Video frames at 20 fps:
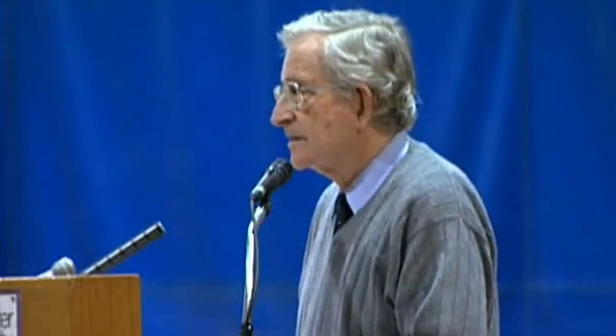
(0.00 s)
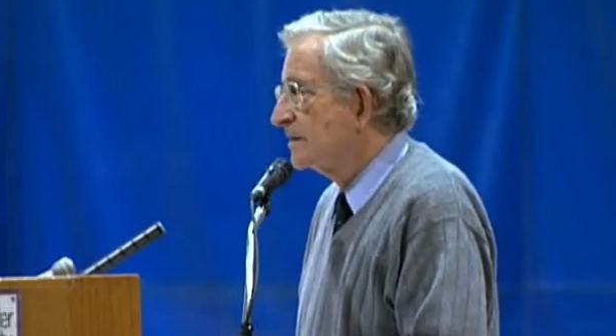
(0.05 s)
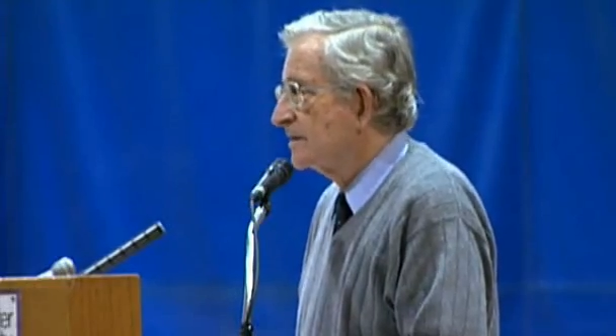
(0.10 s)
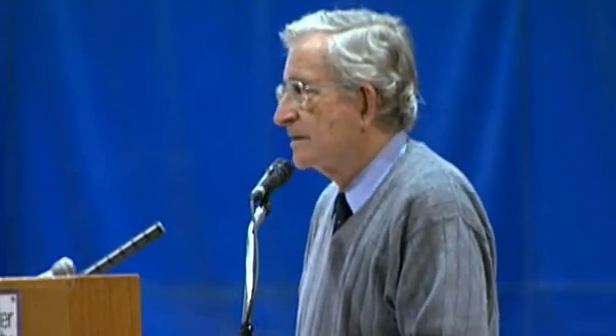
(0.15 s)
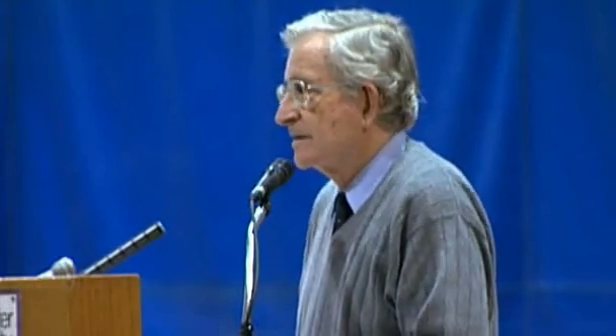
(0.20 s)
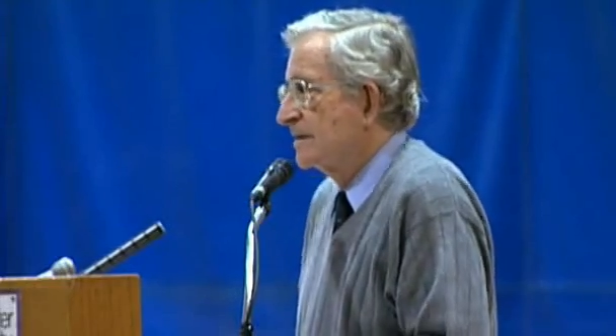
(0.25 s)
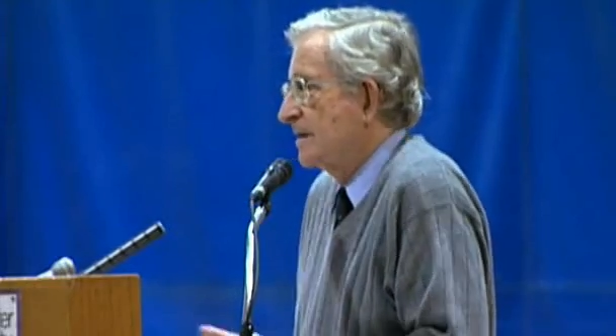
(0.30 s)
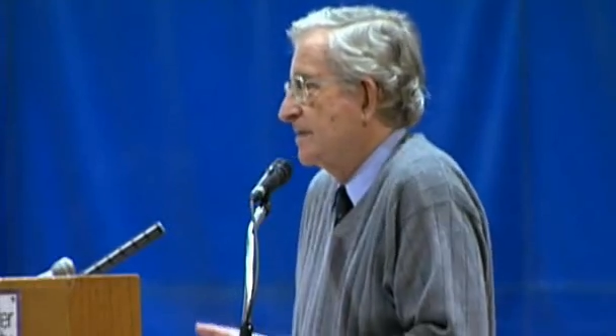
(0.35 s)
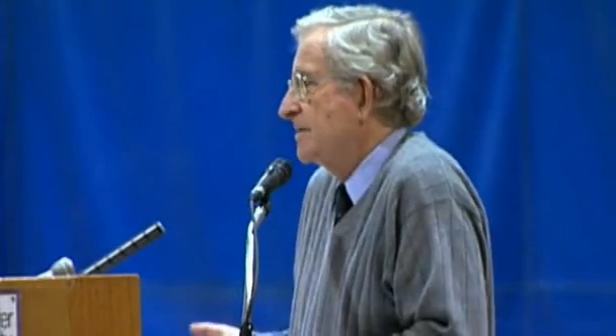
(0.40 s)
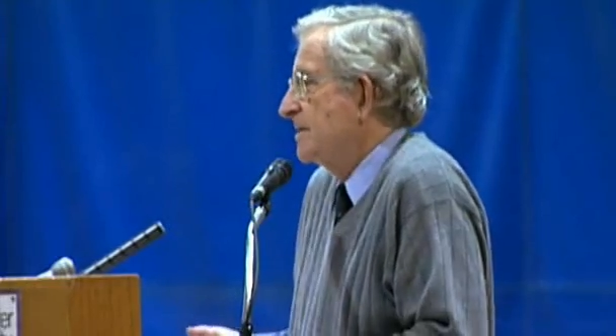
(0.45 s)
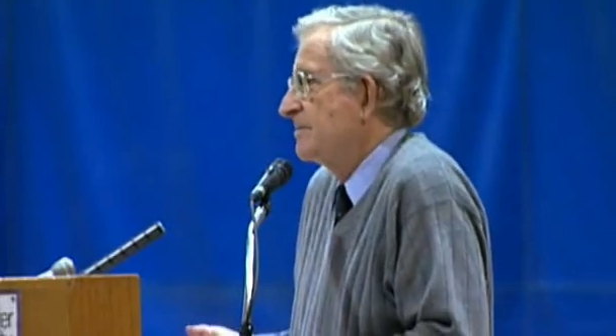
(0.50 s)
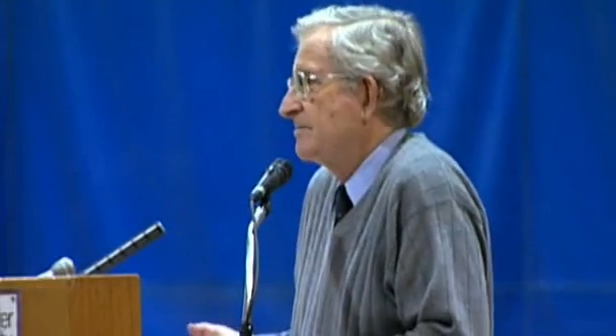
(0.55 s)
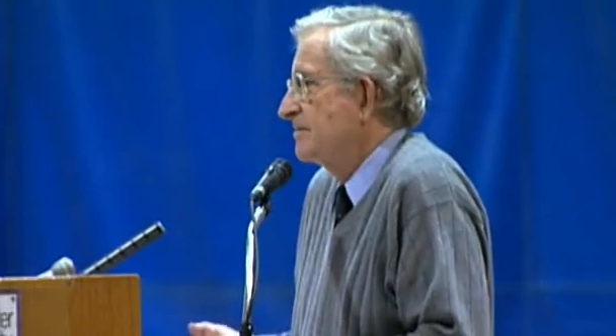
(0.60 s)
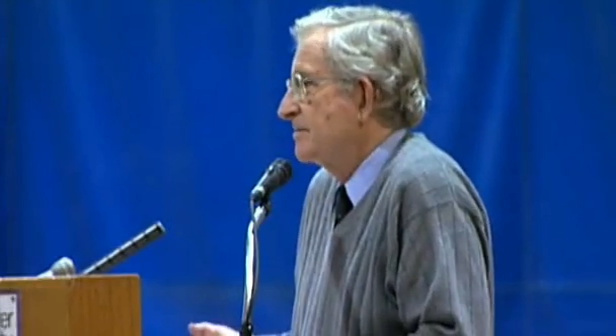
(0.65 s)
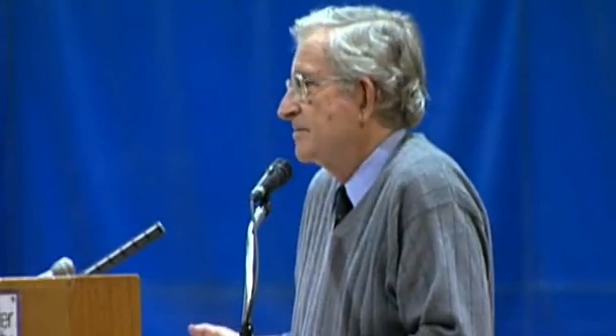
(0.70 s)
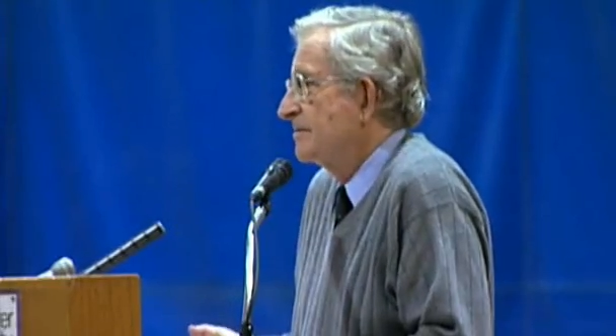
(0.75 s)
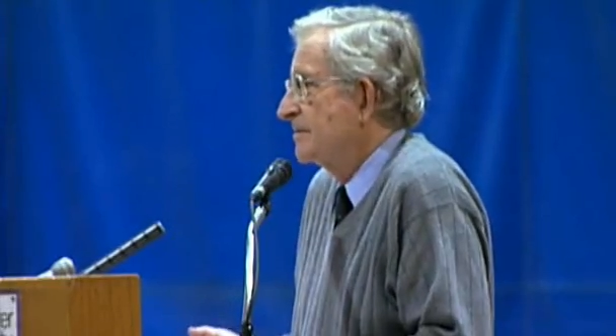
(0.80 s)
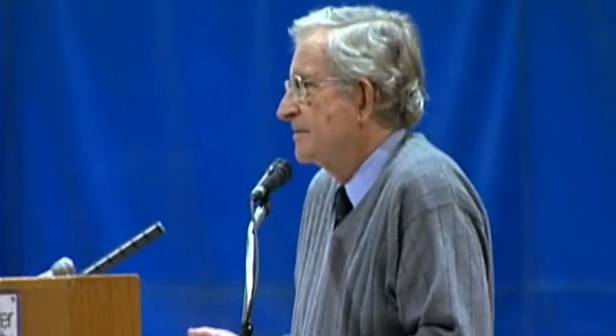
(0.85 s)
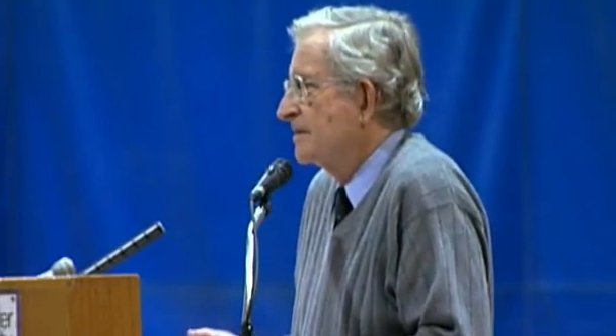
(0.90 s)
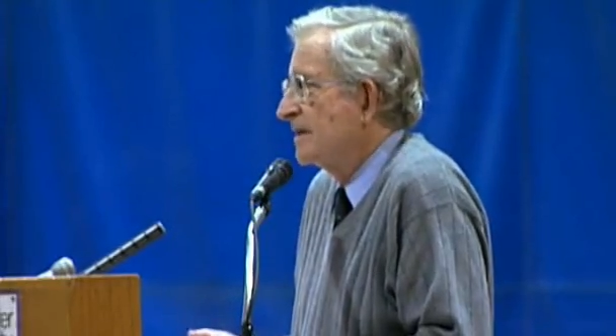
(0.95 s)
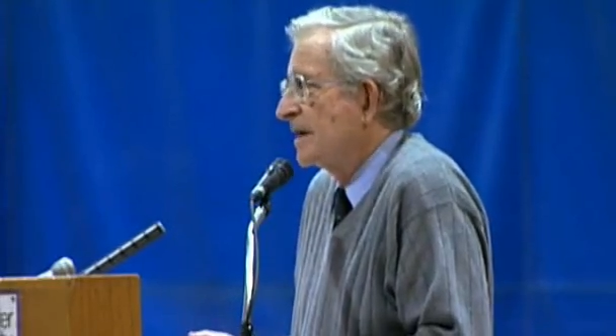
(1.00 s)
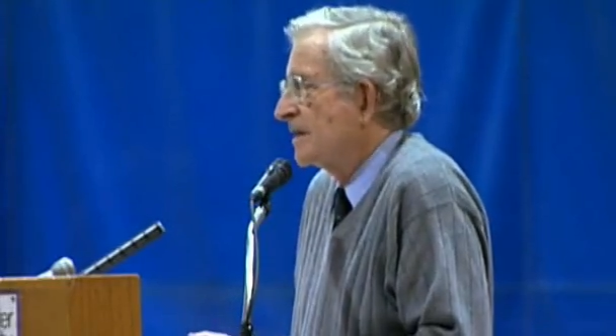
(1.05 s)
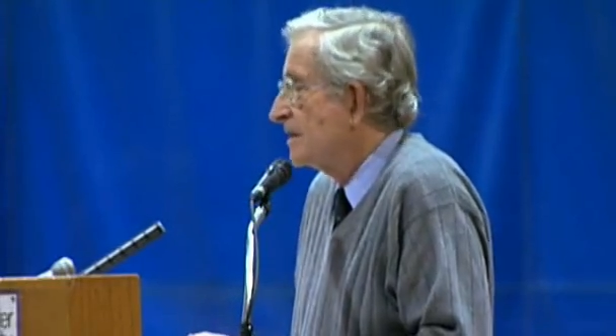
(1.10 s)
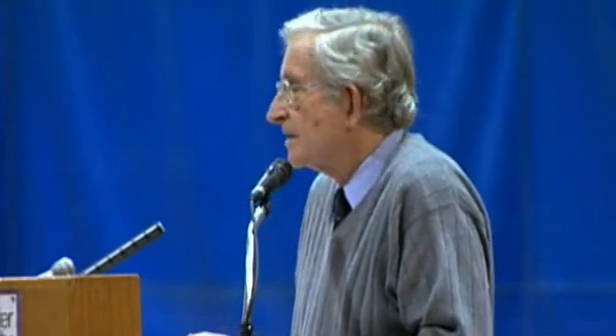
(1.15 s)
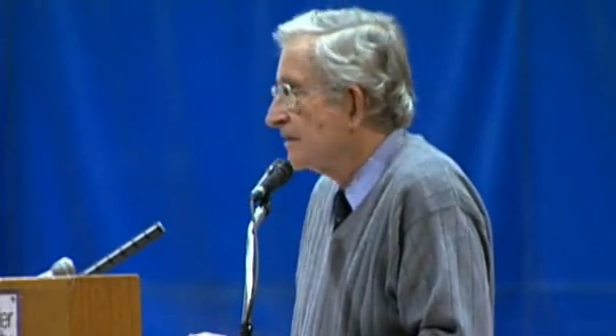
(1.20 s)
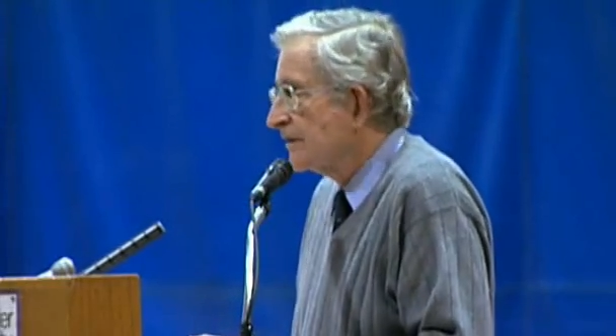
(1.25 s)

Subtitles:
I mean, it's not in